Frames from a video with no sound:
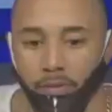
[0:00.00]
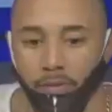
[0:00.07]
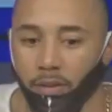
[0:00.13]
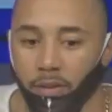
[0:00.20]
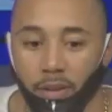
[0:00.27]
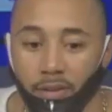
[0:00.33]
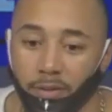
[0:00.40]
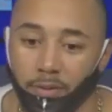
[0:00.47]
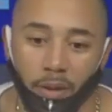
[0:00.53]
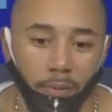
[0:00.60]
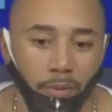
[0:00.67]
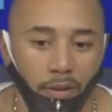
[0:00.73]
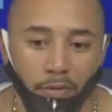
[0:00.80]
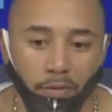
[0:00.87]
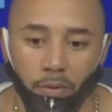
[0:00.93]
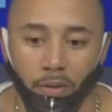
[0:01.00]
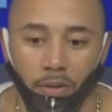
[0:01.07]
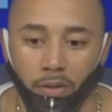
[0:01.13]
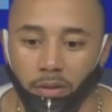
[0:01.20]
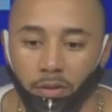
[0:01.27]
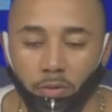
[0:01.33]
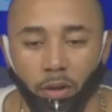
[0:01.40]
you know, that's what I'm here for.
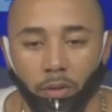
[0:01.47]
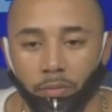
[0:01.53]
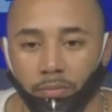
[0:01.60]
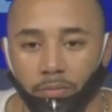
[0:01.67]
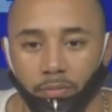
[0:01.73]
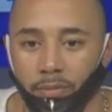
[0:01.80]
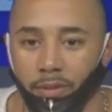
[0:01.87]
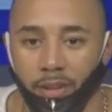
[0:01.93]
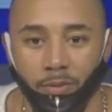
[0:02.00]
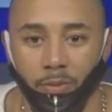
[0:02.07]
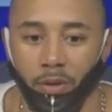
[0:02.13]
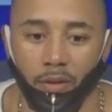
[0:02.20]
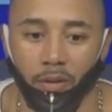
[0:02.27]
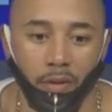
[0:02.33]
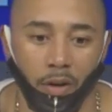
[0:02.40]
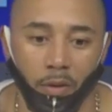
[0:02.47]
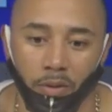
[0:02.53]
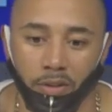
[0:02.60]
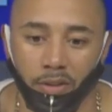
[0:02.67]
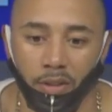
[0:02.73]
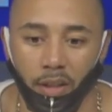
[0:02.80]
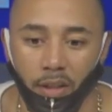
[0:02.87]
That's what I've
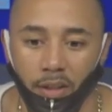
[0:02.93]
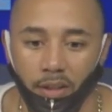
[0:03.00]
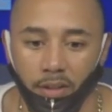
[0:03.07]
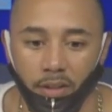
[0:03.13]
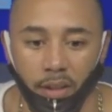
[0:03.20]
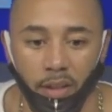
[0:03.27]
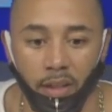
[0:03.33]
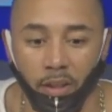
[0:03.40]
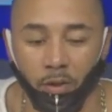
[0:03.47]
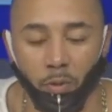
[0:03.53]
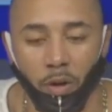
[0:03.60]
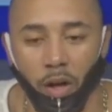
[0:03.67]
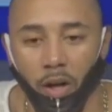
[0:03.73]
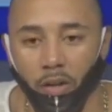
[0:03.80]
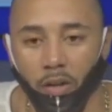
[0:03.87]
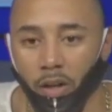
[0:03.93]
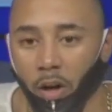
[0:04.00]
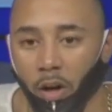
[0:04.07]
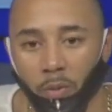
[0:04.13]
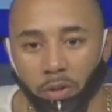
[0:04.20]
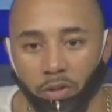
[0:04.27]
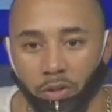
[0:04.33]
always done, and it's what I'll
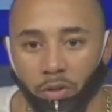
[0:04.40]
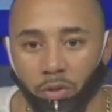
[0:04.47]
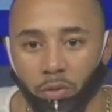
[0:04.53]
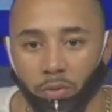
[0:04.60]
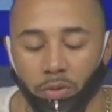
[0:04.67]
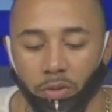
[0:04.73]
always do.